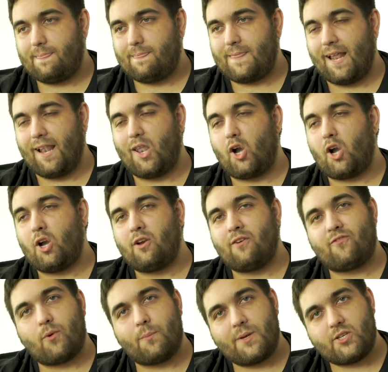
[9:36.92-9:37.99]
They learn
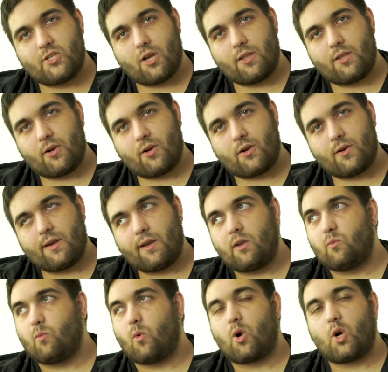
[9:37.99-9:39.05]
from each other
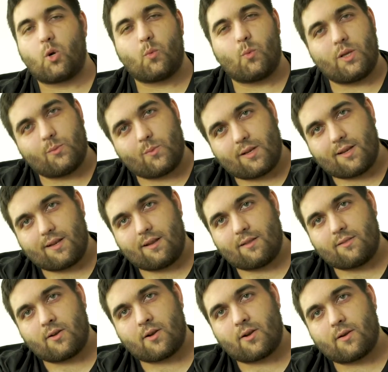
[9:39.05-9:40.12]
and work with one
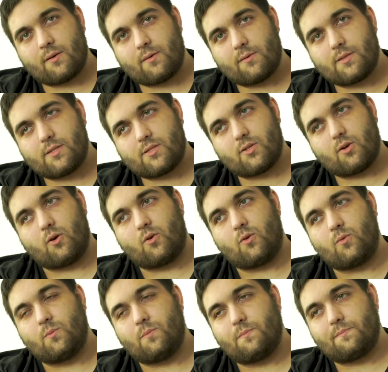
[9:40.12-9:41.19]
another.
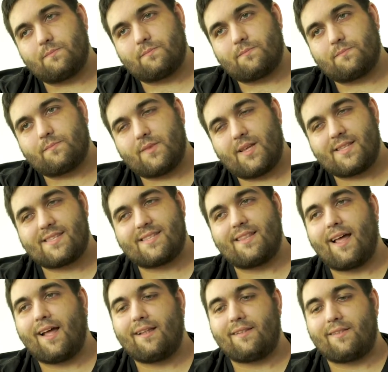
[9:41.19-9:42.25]
So it's
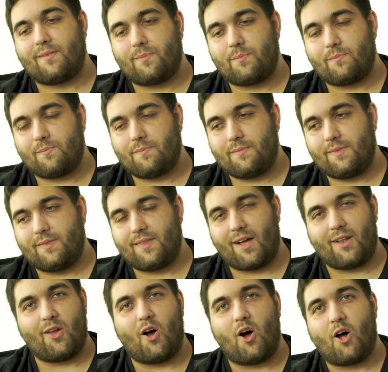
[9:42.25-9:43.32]
not
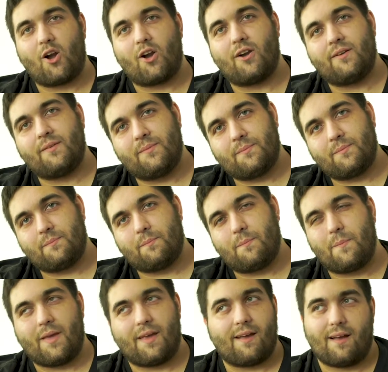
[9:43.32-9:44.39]
that hard
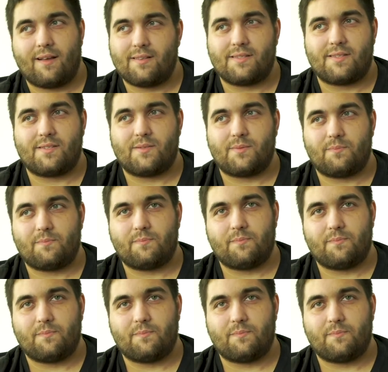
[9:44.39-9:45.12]
because,